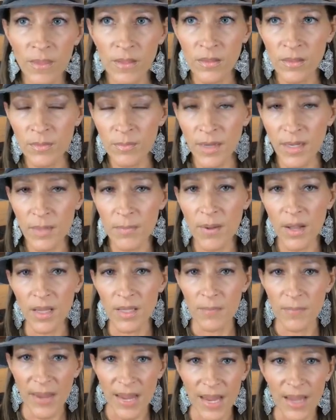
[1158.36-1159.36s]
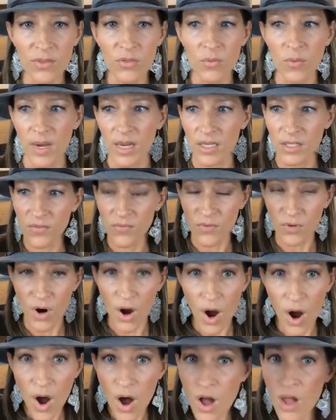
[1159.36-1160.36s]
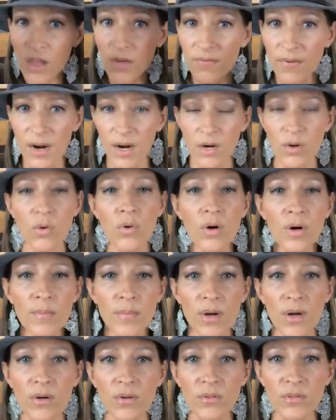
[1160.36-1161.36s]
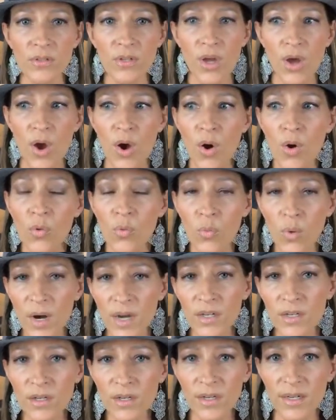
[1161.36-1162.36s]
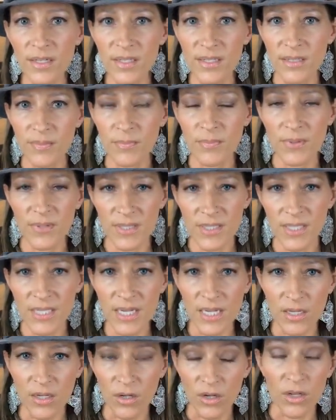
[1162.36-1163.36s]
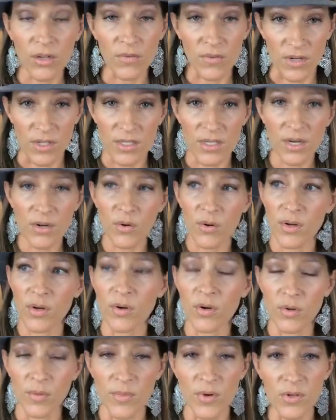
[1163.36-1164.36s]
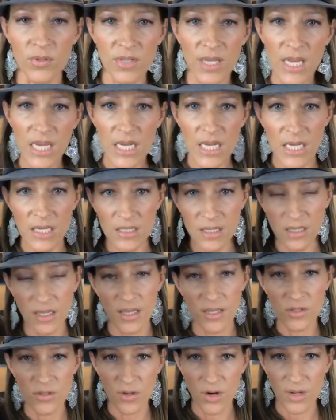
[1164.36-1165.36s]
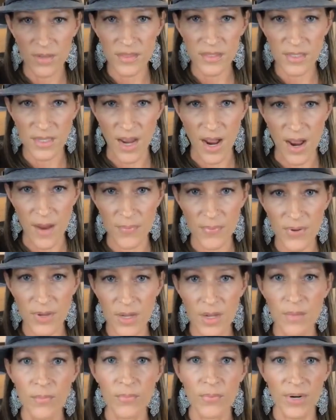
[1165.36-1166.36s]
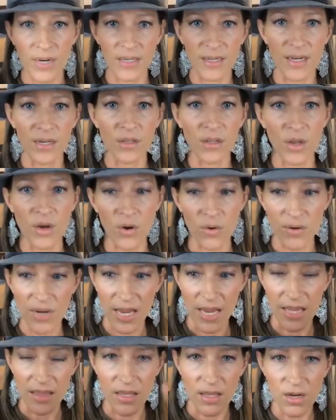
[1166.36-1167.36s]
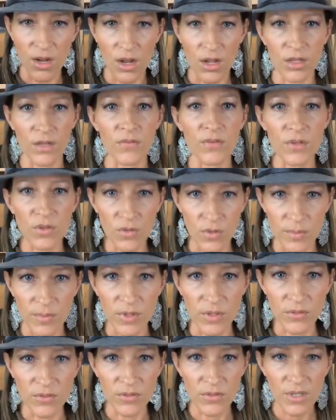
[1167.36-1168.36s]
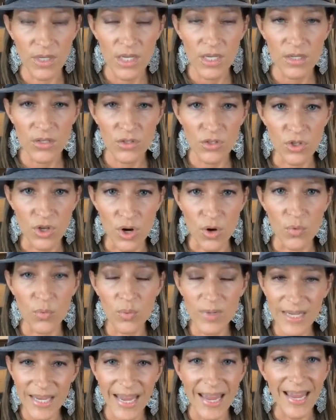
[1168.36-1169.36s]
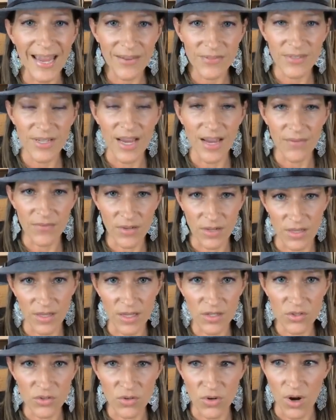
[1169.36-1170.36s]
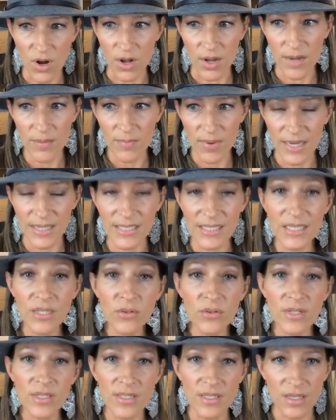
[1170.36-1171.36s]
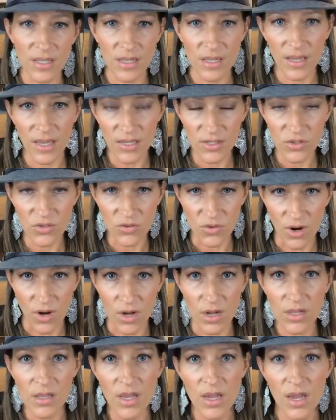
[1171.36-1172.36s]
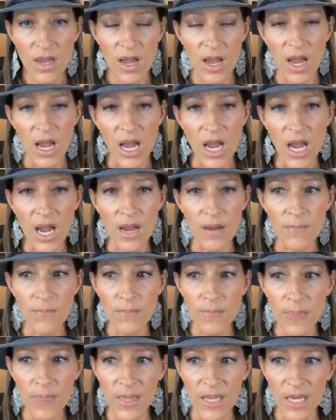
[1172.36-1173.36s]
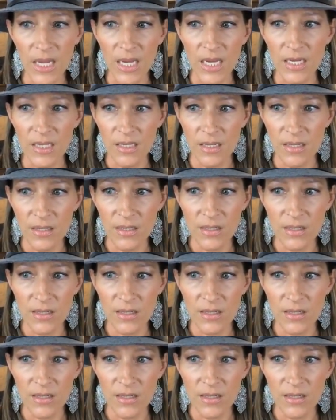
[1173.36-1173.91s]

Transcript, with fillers: the metabolic pathways for all of our hormones, what you're going to see, all of our steroid hormones, is cholesterol at the top, pregnenolone, and then all of your hormones. So we have to have cholesterol. And by decreasing cholesterol, um, it